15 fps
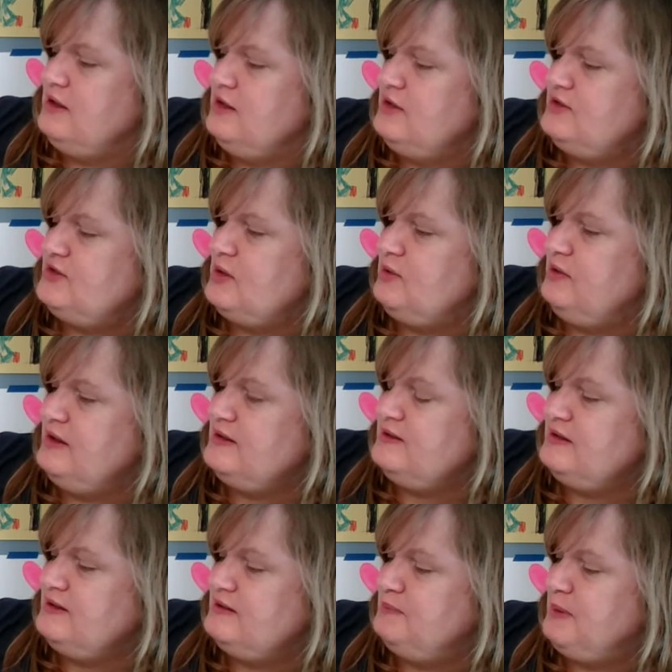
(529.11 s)
So this
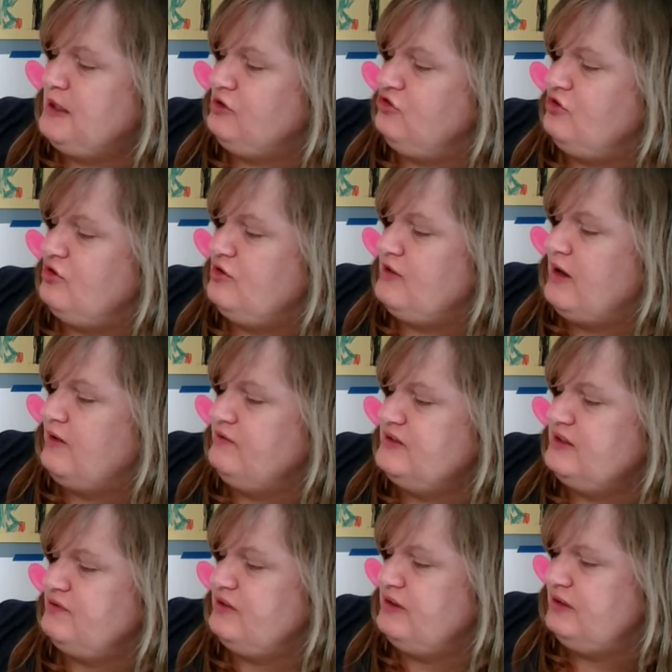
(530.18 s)
is pictures of
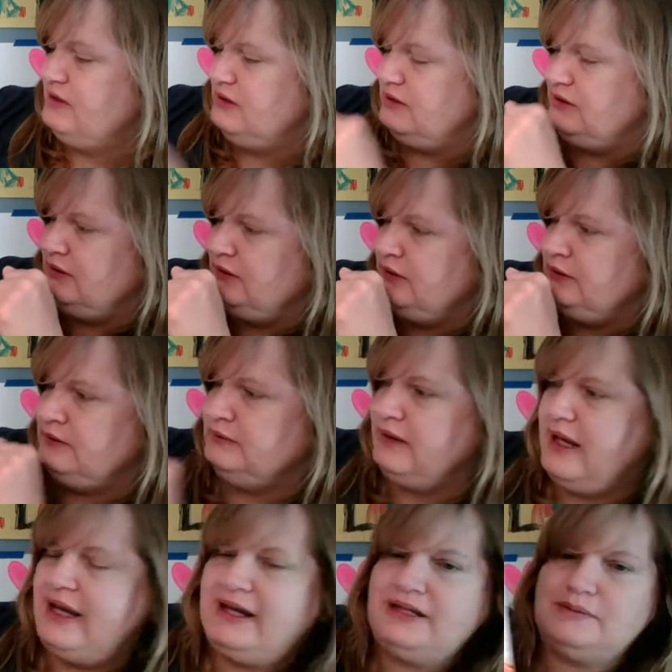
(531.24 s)
different
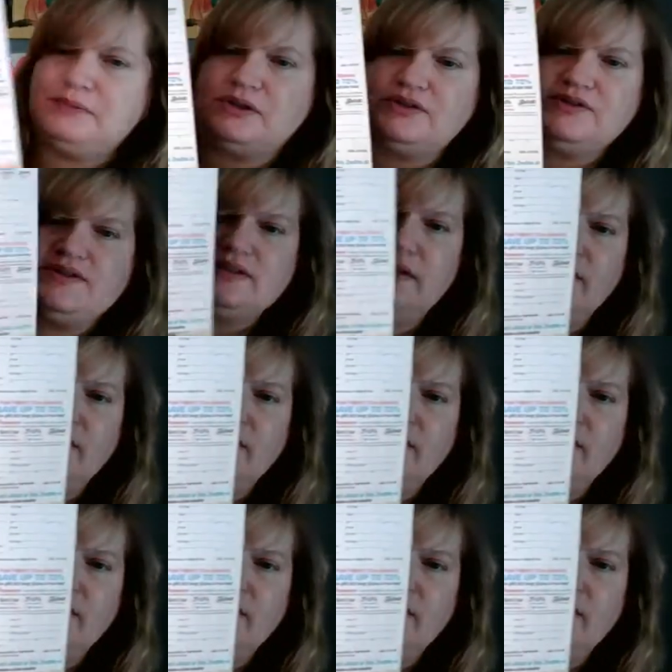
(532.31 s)
animals